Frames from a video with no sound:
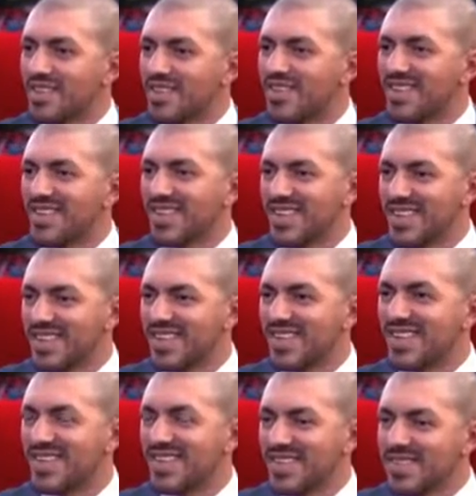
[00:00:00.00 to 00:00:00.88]

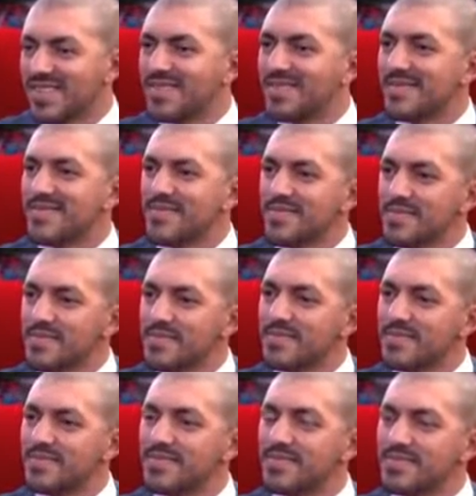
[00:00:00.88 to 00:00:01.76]
I saw that you
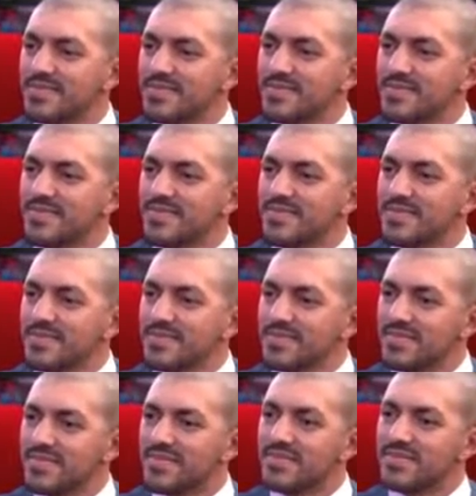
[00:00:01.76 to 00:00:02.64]
actually have quite a
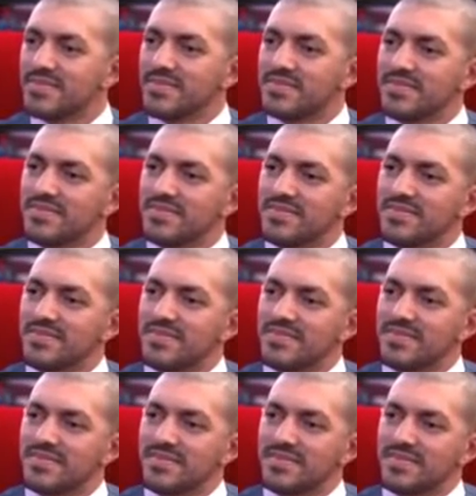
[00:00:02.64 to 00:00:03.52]
few celebrities in
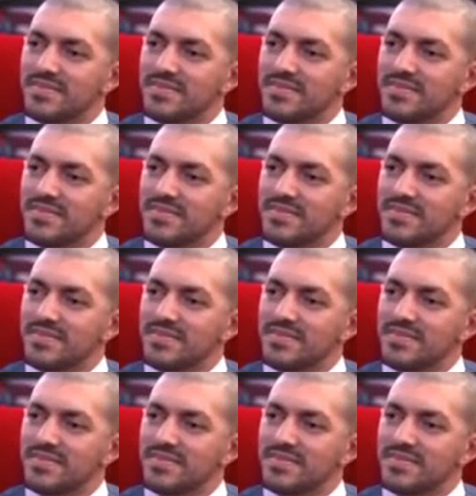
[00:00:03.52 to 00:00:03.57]
your back